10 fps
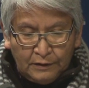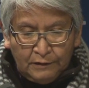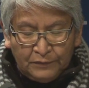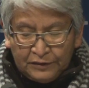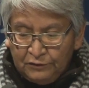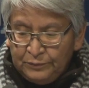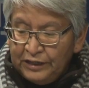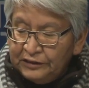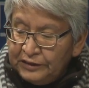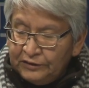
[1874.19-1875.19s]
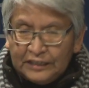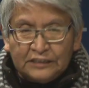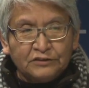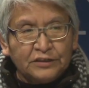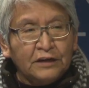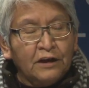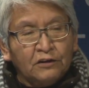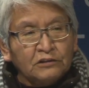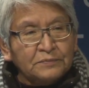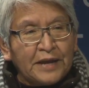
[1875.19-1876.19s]
their military history
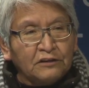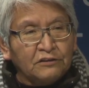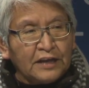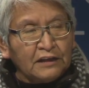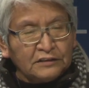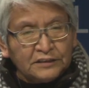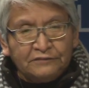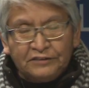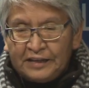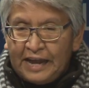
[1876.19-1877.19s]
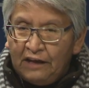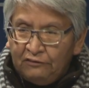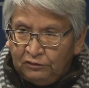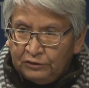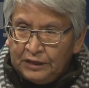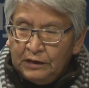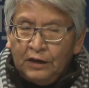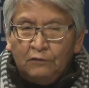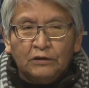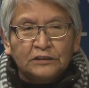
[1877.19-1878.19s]
goes back to that, the 7th Cavalry,
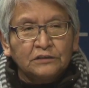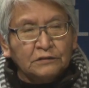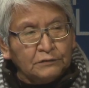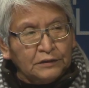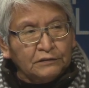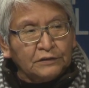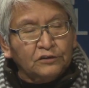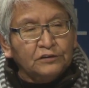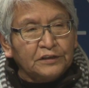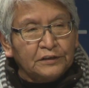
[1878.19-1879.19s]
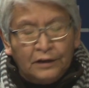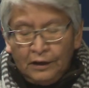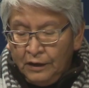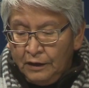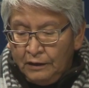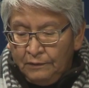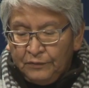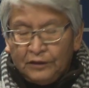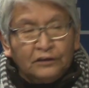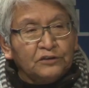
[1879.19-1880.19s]
which included
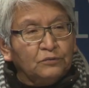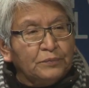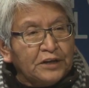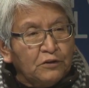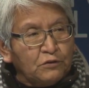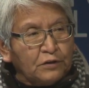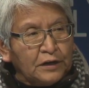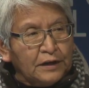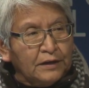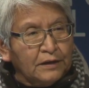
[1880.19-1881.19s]
Little Bighorn.